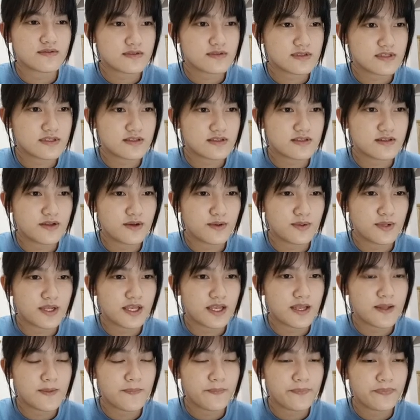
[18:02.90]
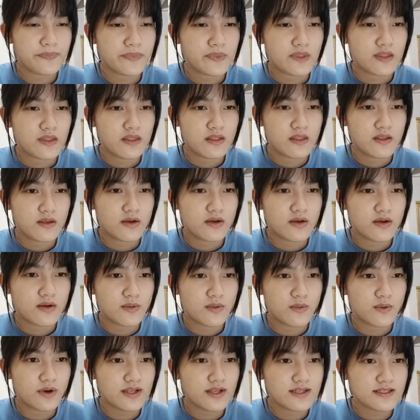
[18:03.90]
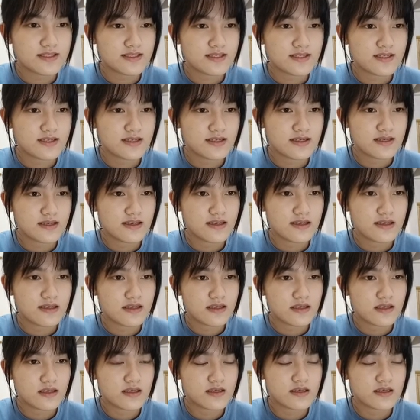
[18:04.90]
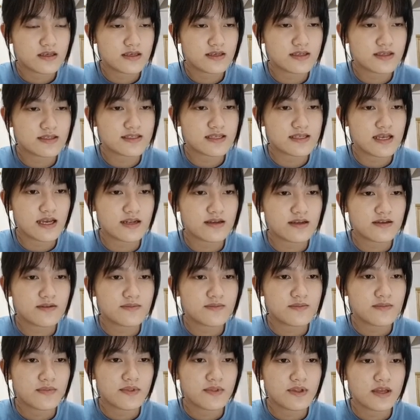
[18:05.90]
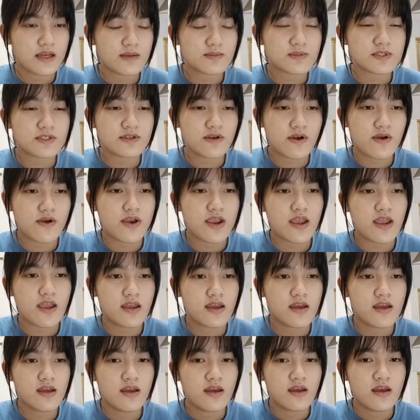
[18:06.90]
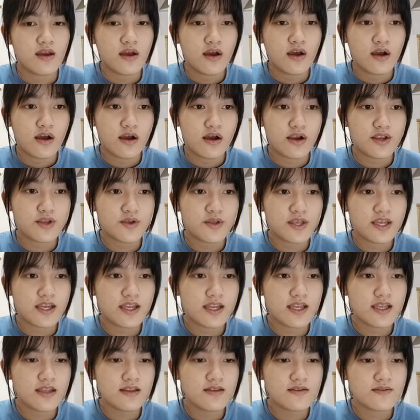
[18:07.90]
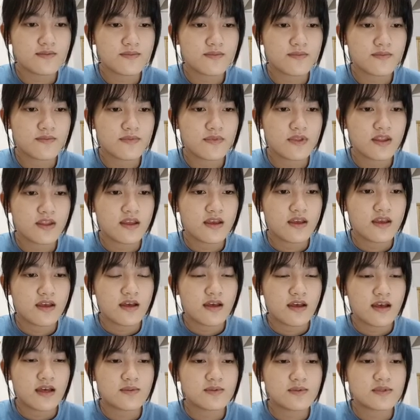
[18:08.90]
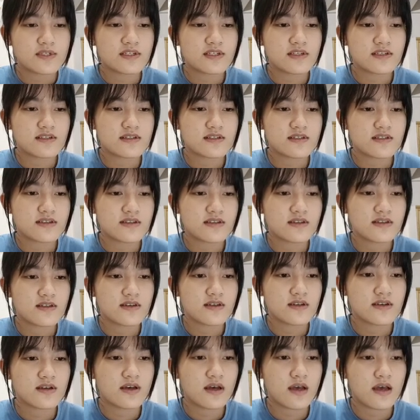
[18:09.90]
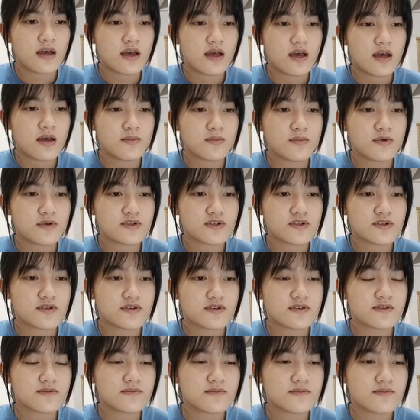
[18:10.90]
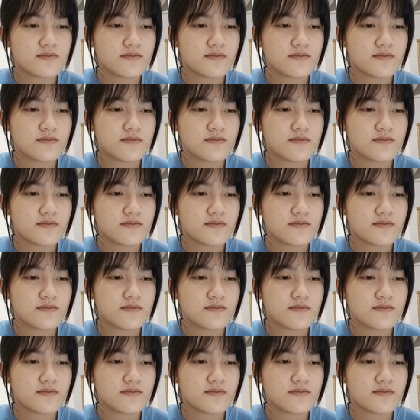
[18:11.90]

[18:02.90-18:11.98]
slowly. "What?" he said. "I'm sorry." "Are you kidding?" I muttered,